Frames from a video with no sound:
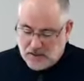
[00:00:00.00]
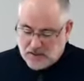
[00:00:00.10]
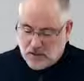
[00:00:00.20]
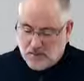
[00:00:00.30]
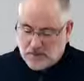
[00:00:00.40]

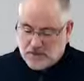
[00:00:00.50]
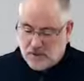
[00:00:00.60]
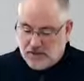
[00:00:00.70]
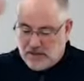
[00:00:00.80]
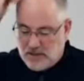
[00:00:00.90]
so much
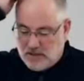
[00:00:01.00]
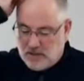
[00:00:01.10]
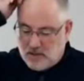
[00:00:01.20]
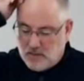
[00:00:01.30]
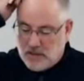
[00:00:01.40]
so that
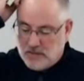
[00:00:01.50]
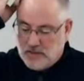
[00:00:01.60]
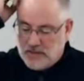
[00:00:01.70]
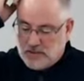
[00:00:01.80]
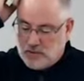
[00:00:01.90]

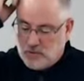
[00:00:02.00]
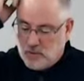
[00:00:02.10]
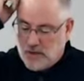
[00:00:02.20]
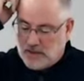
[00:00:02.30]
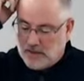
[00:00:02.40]
Henry issued new
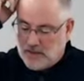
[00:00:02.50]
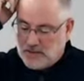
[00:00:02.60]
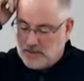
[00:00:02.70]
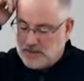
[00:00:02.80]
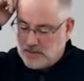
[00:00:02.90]

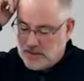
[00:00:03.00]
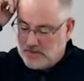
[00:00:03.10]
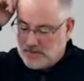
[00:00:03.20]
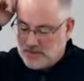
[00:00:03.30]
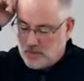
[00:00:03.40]
regulations
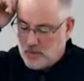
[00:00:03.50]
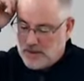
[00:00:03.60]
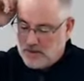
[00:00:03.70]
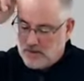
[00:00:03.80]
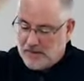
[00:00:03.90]
limiting the
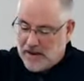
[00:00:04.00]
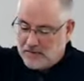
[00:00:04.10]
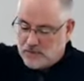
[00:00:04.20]
reading of the Bible